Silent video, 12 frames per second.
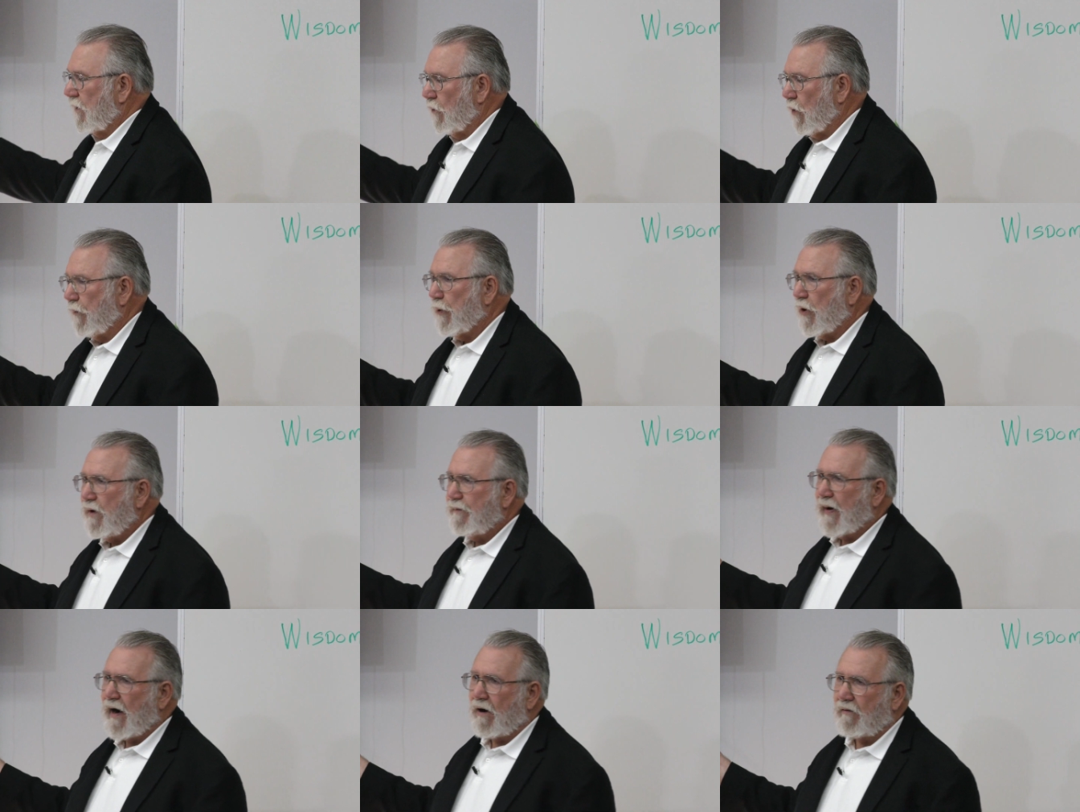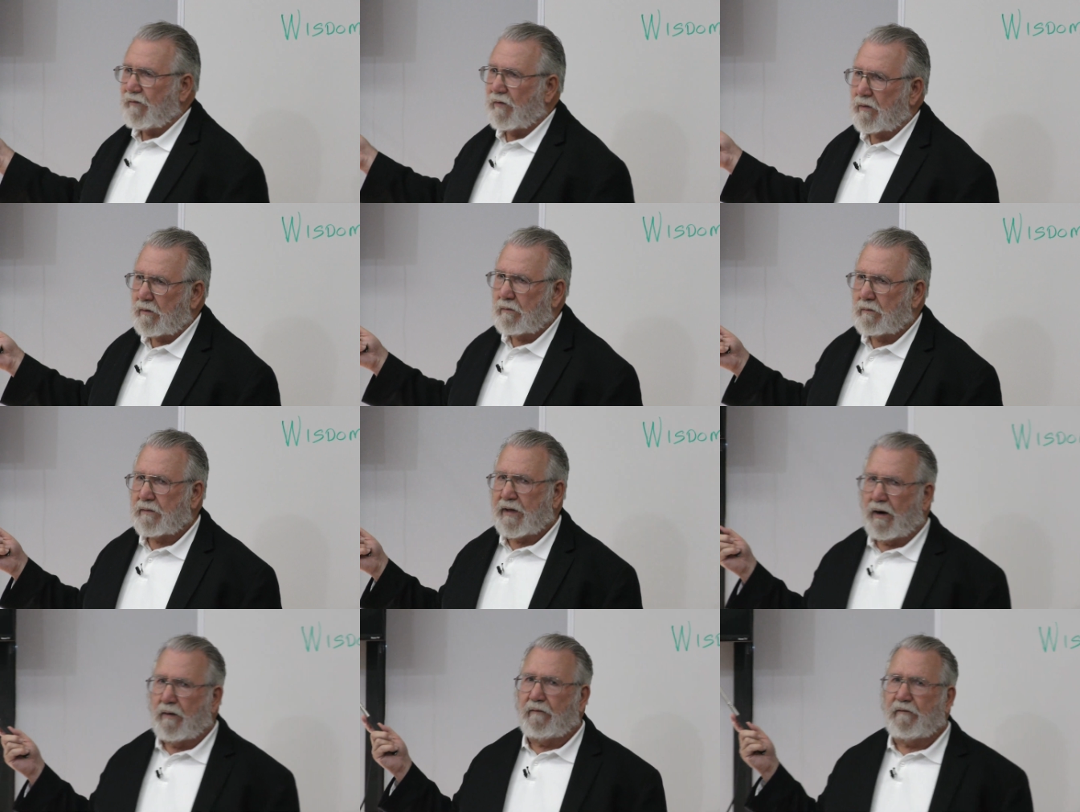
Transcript: were pretty powerful. They're